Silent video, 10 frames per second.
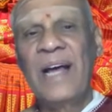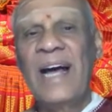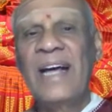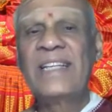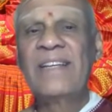
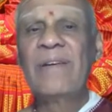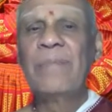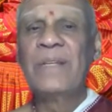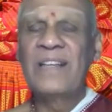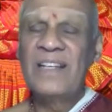As even
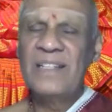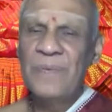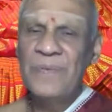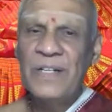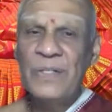
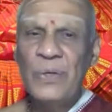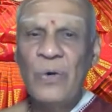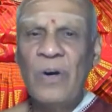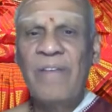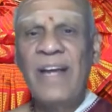misconceptions
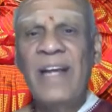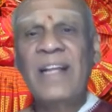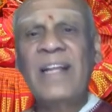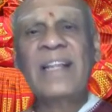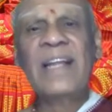go
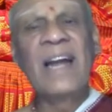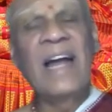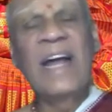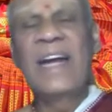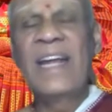away, the
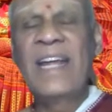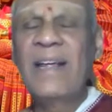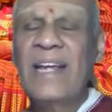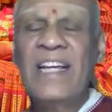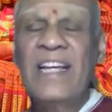
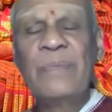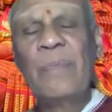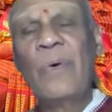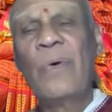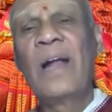clarity is
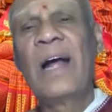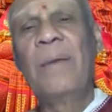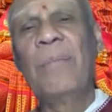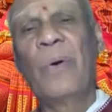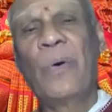more
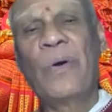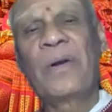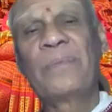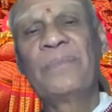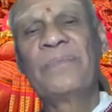and more.
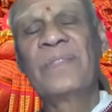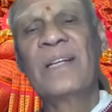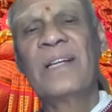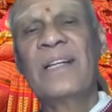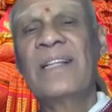
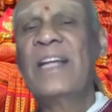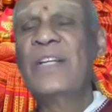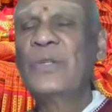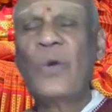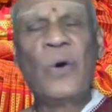There
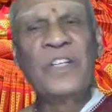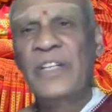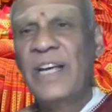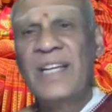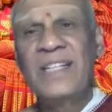is no
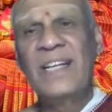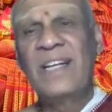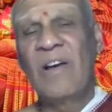change in